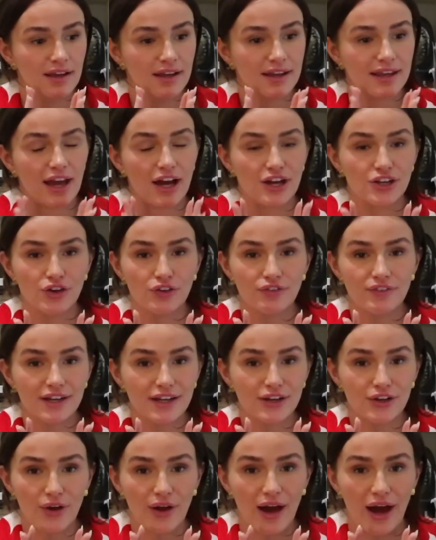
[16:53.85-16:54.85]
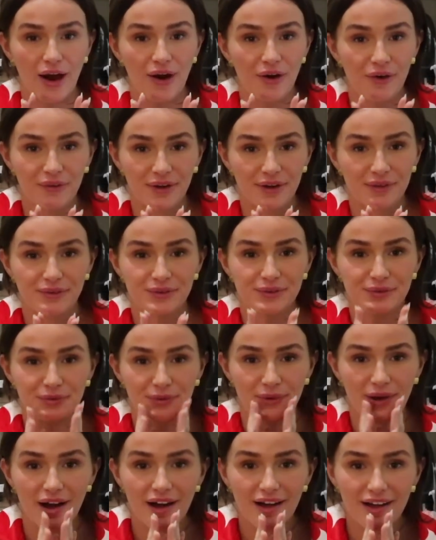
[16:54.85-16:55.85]
yeah, I don't really know how it would
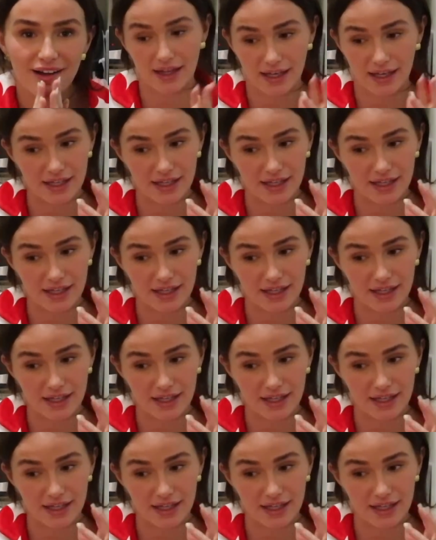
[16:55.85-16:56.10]
work.